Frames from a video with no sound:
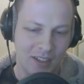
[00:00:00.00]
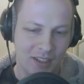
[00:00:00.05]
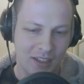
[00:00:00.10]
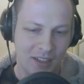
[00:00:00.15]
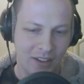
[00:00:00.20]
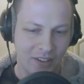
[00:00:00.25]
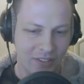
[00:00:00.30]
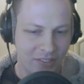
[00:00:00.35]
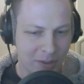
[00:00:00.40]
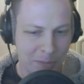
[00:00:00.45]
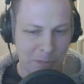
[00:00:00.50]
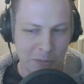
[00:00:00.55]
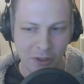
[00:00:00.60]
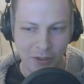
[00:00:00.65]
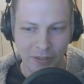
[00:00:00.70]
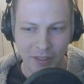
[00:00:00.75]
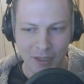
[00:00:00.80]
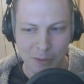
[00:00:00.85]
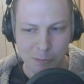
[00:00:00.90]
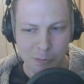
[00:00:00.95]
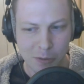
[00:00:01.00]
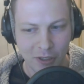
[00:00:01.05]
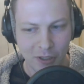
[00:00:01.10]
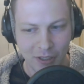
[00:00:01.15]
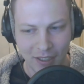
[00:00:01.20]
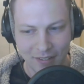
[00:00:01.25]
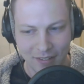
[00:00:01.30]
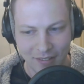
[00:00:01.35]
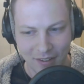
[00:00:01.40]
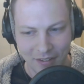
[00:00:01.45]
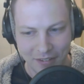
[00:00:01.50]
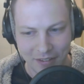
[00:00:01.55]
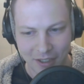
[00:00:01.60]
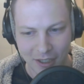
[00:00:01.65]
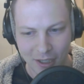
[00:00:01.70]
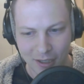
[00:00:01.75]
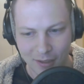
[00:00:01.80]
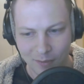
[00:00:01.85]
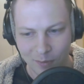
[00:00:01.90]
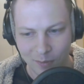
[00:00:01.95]
simpler than the mulligan
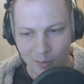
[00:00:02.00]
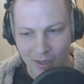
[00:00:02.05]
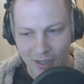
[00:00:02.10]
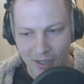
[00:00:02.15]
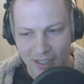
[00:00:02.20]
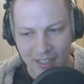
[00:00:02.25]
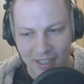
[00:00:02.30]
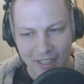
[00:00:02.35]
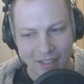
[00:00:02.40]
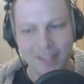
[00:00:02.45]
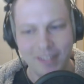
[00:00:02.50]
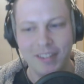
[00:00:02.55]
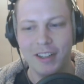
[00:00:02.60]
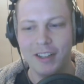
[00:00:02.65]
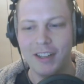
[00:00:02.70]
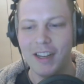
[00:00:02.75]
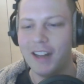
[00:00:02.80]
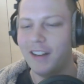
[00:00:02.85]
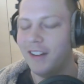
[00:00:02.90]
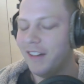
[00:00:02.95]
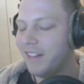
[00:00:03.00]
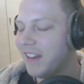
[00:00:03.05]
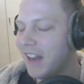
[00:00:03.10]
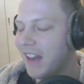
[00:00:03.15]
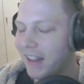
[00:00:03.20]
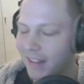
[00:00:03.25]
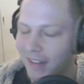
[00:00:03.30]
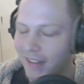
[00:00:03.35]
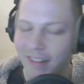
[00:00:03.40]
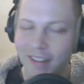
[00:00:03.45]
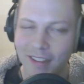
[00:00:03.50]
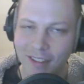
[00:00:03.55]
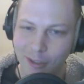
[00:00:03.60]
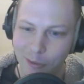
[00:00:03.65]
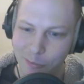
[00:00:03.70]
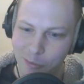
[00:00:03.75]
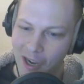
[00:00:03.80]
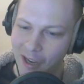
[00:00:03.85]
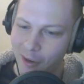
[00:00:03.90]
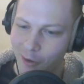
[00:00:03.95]
system, easier to understand than the new
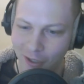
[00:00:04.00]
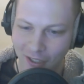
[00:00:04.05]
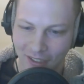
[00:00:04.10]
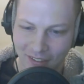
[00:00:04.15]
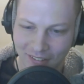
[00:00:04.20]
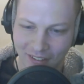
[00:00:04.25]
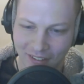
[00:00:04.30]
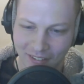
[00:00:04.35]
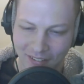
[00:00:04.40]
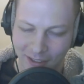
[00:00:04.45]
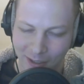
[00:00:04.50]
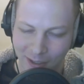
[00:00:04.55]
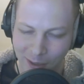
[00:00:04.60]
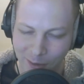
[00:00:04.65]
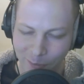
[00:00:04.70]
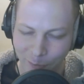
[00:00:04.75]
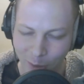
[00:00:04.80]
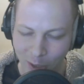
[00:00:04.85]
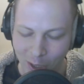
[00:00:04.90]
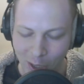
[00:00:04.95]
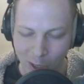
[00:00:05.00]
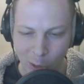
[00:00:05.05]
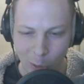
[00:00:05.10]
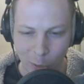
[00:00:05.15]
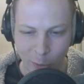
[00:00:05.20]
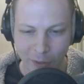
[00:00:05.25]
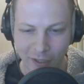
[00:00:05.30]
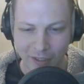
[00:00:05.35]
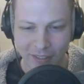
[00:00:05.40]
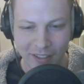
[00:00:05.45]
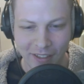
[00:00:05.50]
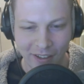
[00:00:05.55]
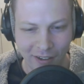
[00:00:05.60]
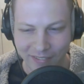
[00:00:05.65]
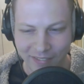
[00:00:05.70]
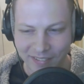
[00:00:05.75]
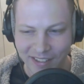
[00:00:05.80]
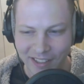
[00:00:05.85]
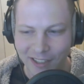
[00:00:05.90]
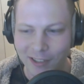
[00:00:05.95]
priority system, or that there are
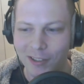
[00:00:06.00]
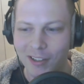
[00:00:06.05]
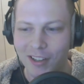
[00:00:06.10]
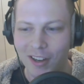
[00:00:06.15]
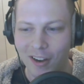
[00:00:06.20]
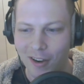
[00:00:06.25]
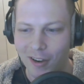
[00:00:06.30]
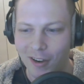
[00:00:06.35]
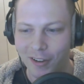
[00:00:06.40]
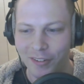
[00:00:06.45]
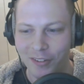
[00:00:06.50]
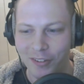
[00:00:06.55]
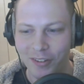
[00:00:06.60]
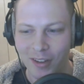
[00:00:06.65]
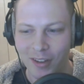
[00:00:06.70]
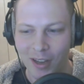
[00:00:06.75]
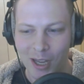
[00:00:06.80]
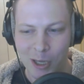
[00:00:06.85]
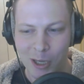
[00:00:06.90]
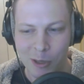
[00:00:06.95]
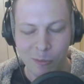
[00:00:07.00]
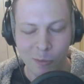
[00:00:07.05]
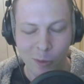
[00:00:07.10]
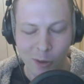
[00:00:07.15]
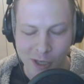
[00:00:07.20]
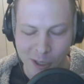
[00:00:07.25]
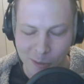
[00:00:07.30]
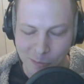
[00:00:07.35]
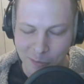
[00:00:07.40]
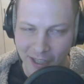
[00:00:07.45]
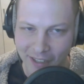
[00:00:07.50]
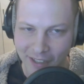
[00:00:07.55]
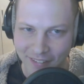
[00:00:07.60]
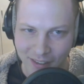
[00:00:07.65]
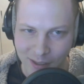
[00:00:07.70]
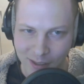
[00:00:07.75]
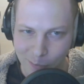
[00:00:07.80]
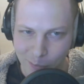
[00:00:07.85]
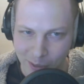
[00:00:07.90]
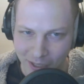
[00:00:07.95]
single cards more complex
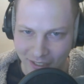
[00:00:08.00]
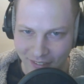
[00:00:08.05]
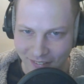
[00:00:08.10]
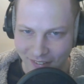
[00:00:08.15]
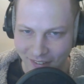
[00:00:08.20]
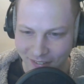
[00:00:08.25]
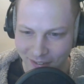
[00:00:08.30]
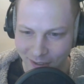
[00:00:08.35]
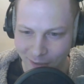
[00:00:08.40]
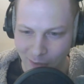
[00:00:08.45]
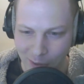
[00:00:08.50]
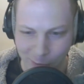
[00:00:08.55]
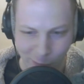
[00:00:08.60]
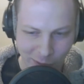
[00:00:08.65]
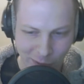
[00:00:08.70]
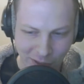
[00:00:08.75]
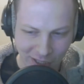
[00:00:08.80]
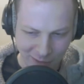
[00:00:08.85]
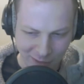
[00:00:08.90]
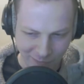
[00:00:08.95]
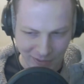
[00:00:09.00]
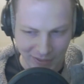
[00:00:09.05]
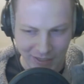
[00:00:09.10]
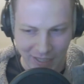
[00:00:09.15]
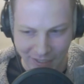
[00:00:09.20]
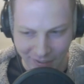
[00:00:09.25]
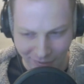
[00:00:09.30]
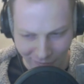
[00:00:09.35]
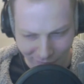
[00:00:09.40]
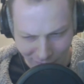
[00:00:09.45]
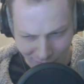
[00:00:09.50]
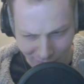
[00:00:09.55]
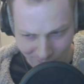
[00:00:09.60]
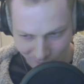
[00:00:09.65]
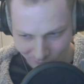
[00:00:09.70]
than the bidding system. I won't talk about that at all.